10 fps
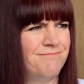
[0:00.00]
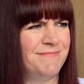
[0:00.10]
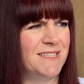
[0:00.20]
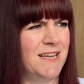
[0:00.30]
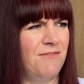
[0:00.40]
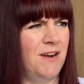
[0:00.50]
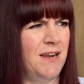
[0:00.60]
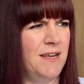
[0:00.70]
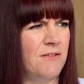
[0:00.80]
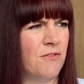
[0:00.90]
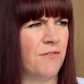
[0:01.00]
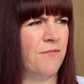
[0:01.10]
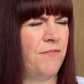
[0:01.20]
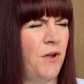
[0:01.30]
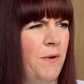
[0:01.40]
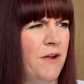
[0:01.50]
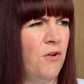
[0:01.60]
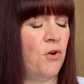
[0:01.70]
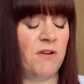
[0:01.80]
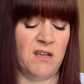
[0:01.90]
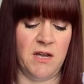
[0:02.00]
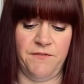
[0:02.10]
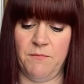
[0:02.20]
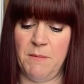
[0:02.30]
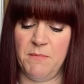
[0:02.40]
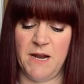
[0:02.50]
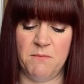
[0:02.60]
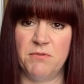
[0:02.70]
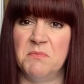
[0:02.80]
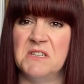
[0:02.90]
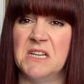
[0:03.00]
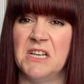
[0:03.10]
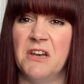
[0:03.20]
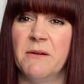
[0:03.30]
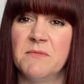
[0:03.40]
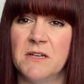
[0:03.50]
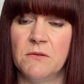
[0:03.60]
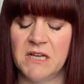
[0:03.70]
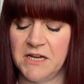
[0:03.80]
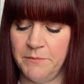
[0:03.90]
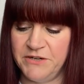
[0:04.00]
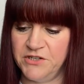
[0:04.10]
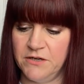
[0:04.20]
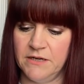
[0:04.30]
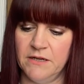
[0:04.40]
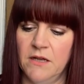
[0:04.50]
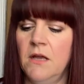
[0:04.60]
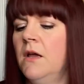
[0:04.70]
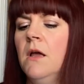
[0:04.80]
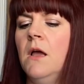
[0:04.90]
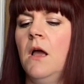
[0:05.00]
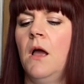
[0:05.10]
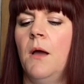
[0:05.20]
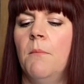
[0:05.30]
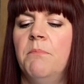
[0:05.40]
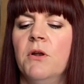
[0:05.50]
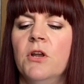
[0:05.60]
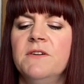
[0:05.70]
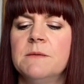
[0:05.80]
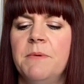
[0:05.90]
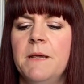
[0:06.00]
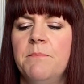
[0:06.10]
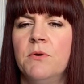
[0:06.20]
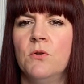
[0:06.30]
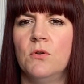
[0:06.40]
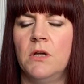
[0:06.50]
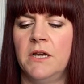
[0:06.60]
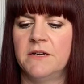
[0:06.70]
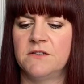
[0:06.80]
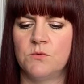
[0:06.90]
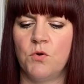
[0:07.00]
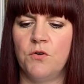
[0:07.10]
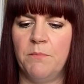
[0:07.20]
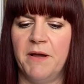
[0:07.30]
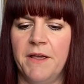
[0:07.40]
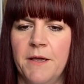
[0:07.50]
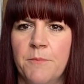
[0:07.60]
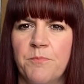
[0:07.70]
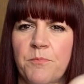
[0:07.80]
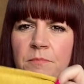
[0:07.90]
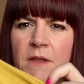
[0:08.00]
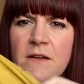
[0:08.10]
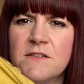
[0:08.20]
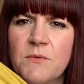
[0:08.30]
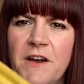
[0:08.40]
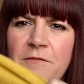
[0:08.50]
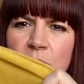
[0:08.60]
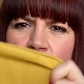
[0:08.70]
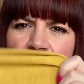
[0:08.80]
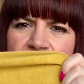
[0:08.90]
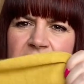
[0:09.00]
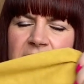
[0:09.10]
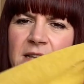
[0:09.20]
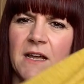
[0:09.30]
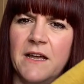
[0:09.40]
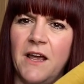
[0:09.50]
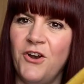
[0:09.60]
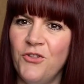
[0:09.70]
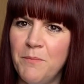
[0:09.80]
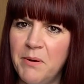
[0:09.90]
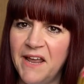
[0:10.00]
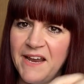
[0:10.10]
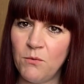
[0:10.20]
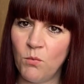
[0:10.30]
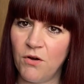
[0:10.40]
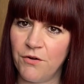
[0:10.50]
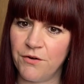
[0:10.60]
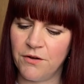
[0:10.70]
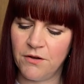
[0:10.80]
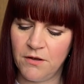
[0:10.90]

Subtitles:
Is that right? Or faux Angora? I can't even remember now. I'm probably telling you absolute garbage, aren't I? But loads of people had sworn by it. So I've bought it in another plain one.